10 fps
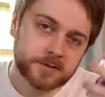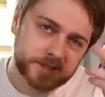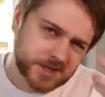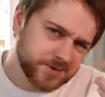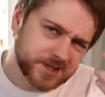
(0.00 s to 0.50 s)
The
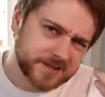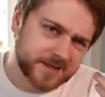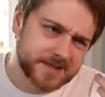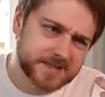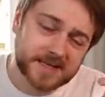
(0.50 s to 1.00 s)
social
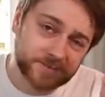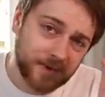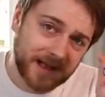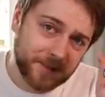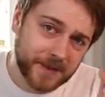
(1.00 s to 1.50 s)
dice is
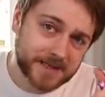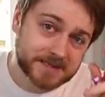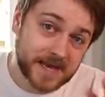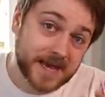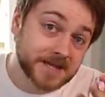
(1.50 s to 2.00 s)
where things
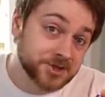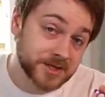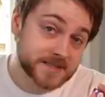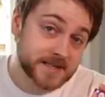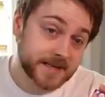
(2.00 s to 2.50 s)
get
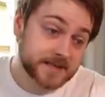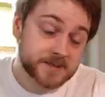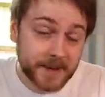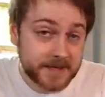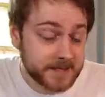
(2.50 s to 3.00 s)
interesting.
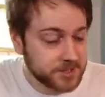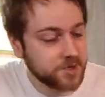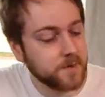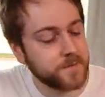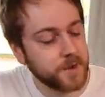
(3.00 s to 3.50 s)
Spending
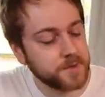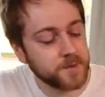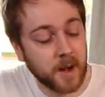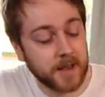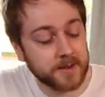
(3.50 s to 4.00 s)
two of those
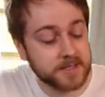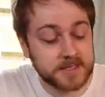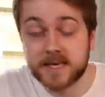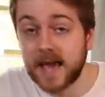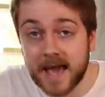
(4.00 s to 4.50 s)
will allow you to
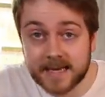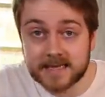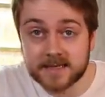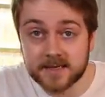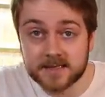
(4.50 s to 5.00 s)
take
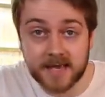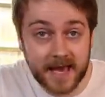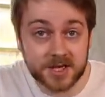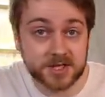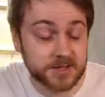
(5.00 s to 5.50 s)
any dice
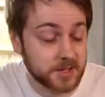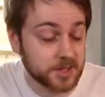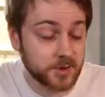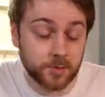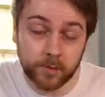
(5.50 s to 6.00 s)
action
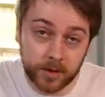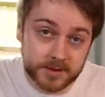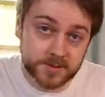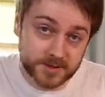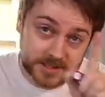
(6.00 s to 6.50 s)
that you
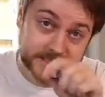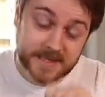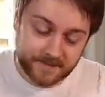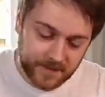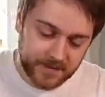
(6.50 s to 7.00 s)
want, which is
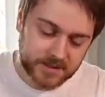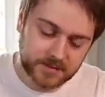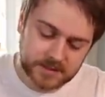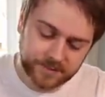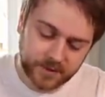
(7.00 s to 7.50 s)
very
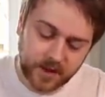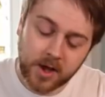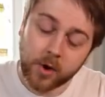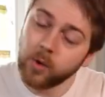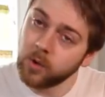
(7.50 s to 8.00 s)
useful,
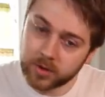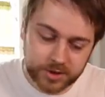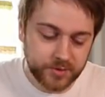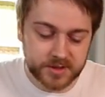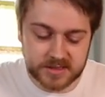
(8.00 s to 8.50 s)
or
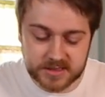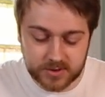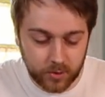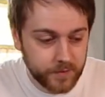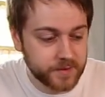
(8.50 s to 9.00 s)
you can
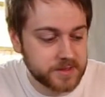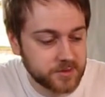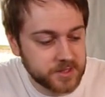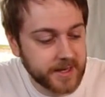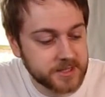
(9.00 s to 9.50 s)
store those
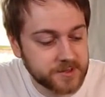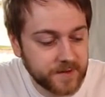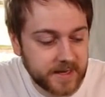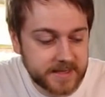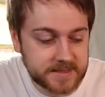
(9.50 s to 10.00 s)
social actions
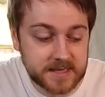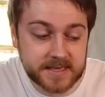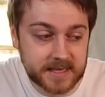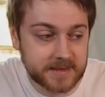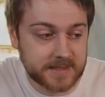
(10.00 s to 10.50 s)
for later,
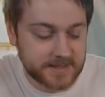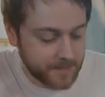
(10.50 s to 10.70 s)
taking this